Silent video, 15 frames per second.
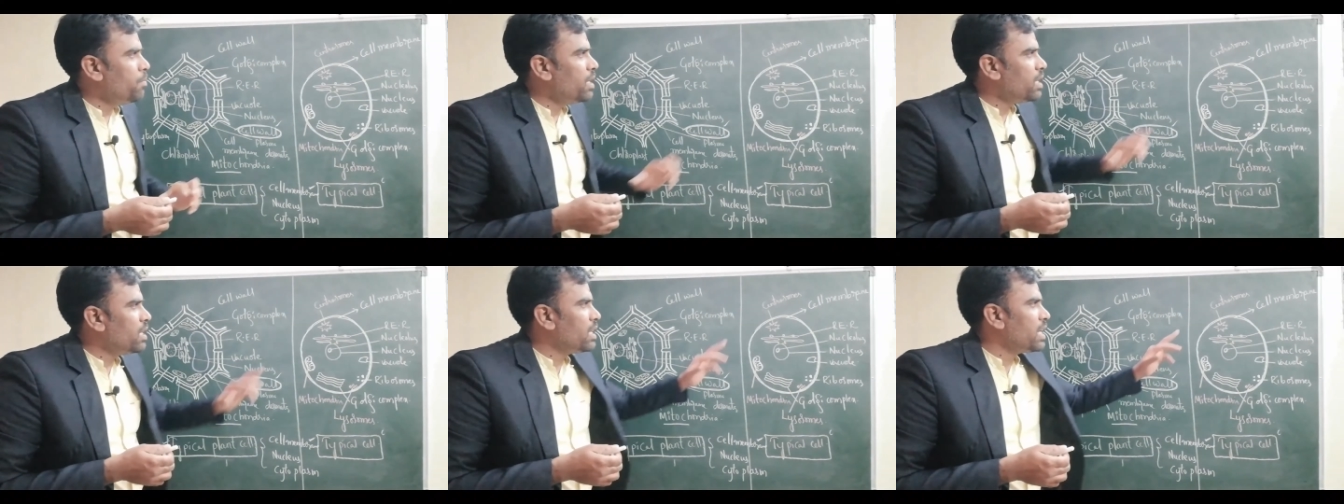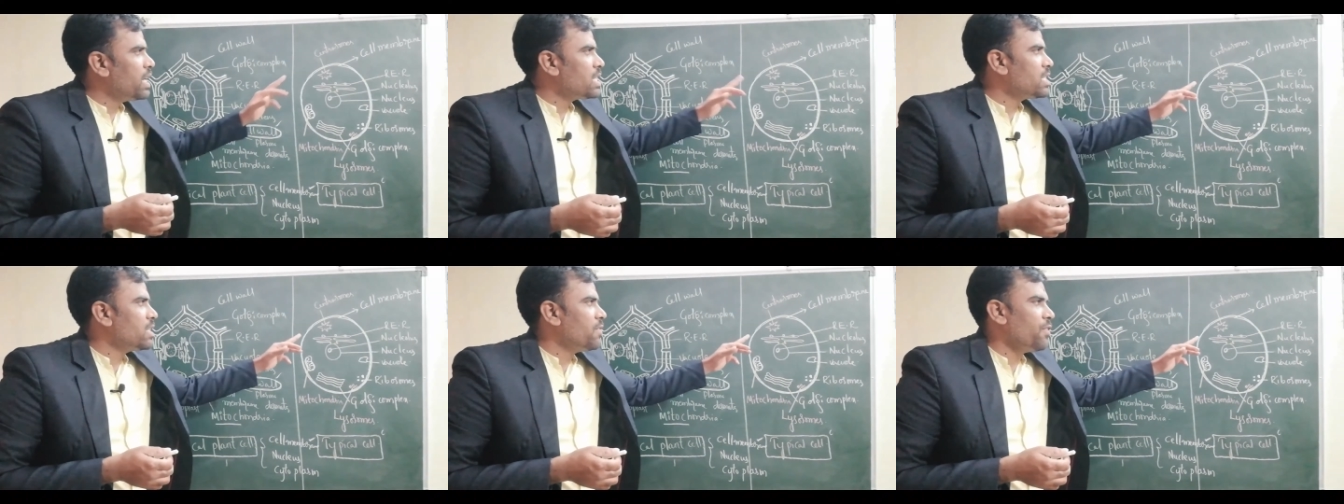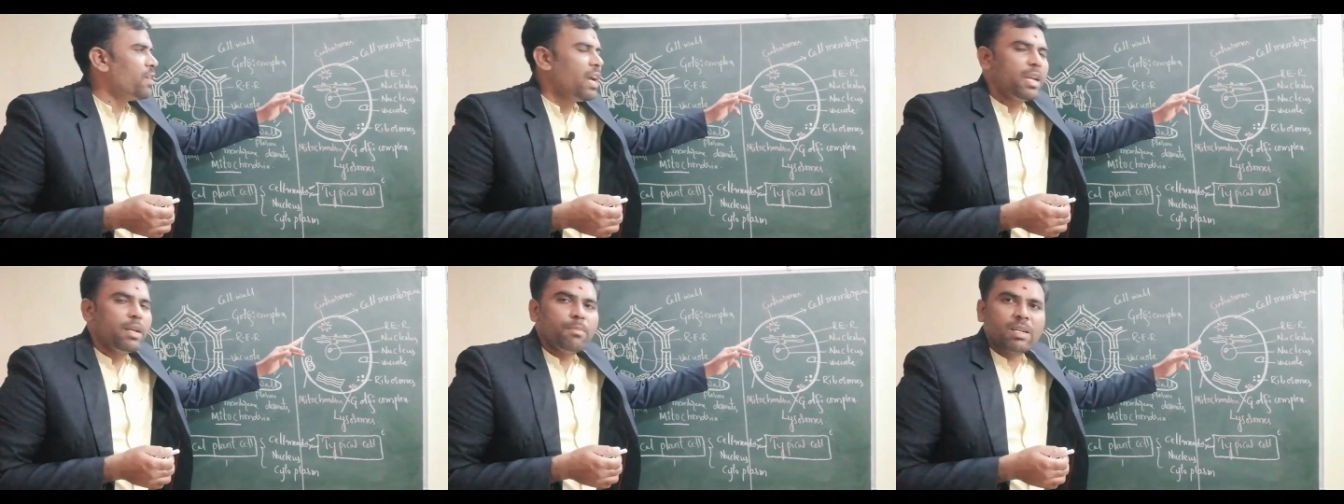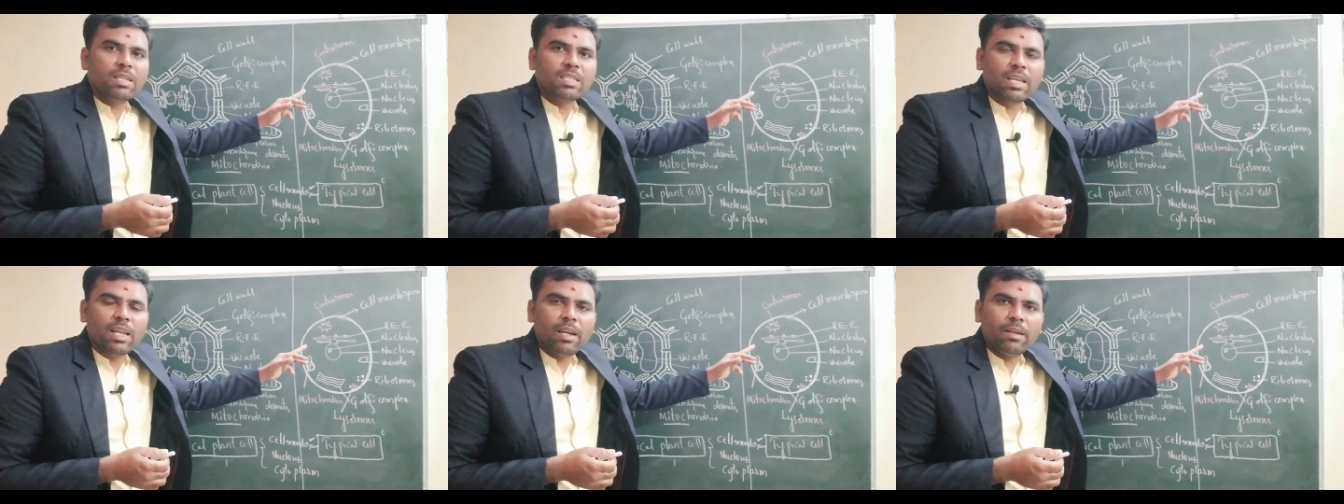but in case of animal
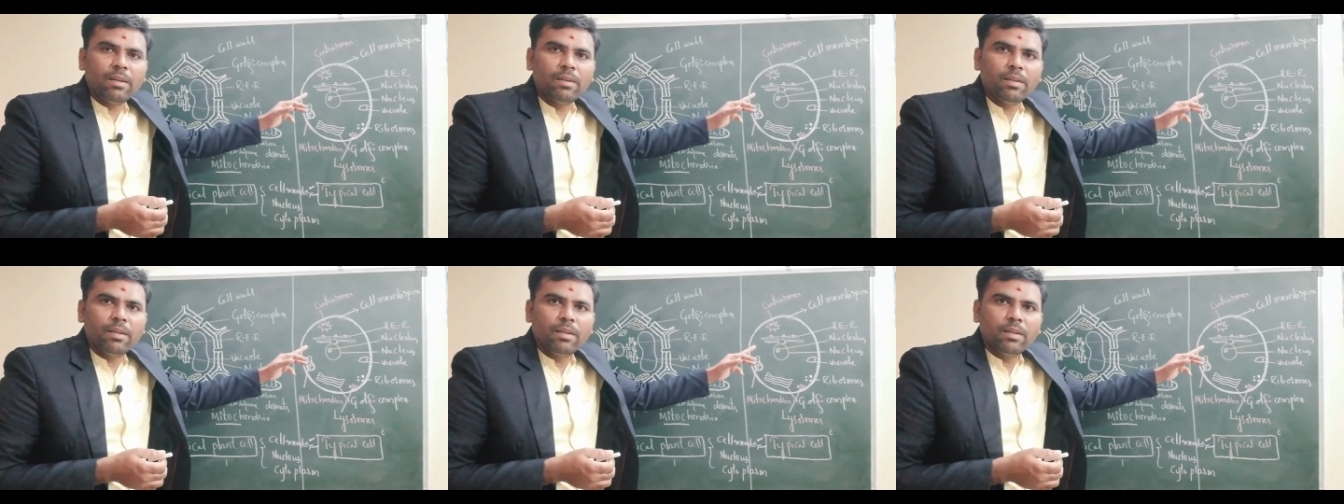cell